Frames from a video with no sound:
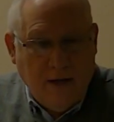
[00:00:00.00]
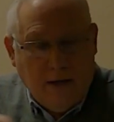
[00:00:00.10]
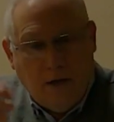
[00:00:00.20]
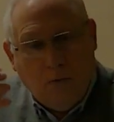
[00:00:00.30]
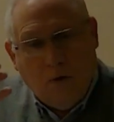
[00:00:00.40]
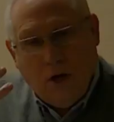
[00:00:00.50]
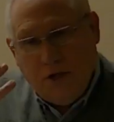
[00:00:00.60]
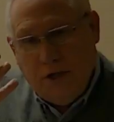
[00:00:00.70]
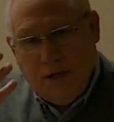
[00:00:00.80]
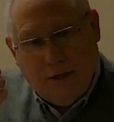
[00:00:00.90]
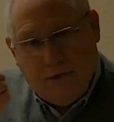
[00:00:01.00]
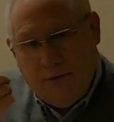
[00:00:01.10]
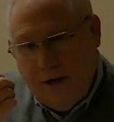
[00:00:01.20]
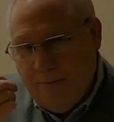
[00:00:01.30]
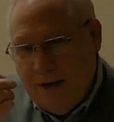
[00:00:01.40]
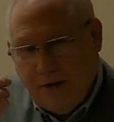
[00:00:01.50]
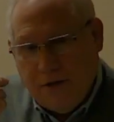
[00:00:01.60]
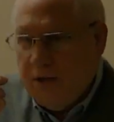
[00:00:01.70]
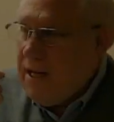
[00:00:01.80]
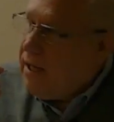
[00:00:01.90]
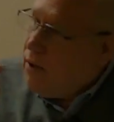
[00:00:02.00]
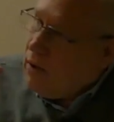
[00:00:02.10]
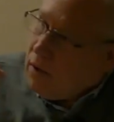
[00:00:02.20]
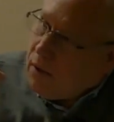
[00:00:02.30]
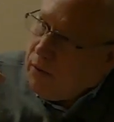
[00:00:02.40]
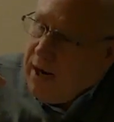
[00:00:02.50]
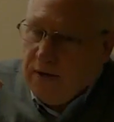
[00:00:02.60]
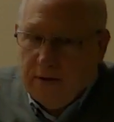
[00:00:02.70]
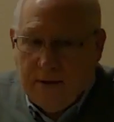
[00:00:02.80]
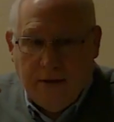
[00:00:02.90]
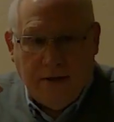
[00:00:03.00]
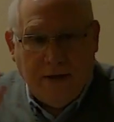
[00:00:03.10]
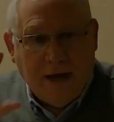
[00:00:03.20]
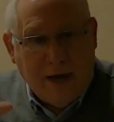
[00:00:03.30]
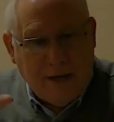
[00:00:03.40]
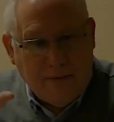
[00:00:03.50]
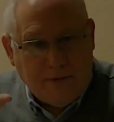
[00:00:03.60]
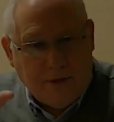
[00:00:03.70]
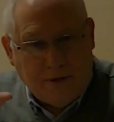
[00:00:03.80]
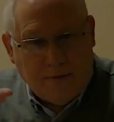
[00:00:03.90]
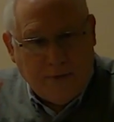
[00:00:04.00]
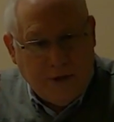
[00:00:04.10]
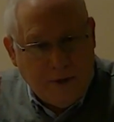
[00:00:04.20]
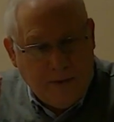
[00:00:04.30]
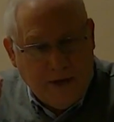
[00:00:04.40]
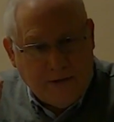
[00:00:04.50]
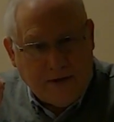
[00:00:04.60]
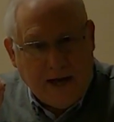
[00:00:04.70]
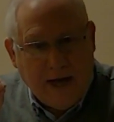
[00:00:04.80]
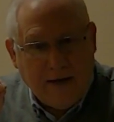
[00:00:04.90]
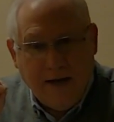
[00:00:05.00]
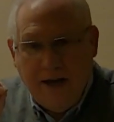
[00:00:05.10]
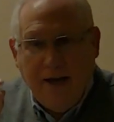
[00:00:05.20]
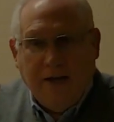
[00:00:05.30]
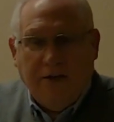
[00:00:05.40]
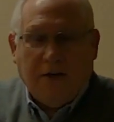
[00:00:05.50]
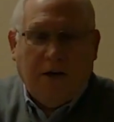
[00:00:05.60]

They're watching it in 3 dimensions. They can look around the items that are being scanned. You can